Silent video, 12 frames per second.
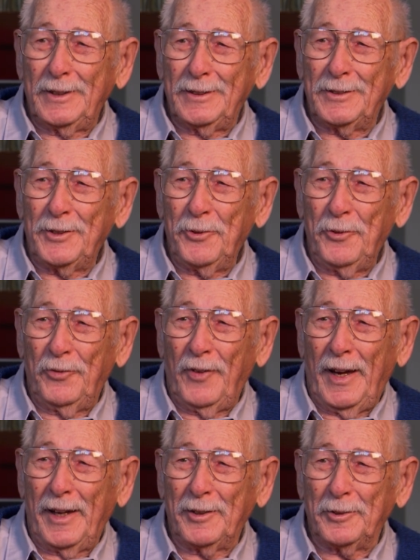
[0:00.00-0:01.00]
this
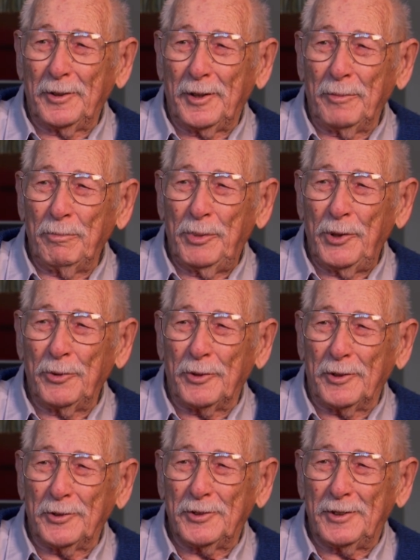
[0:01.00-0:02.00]
newfangled
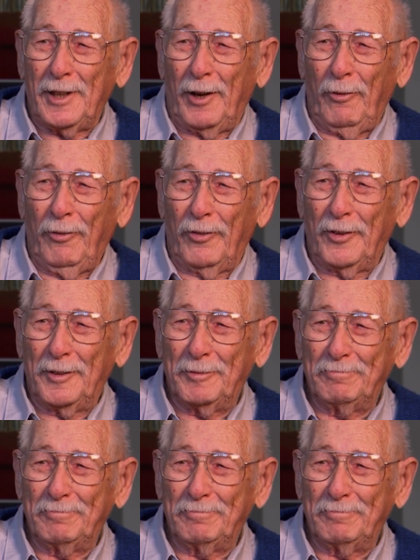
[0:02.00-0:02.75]
computer stuff,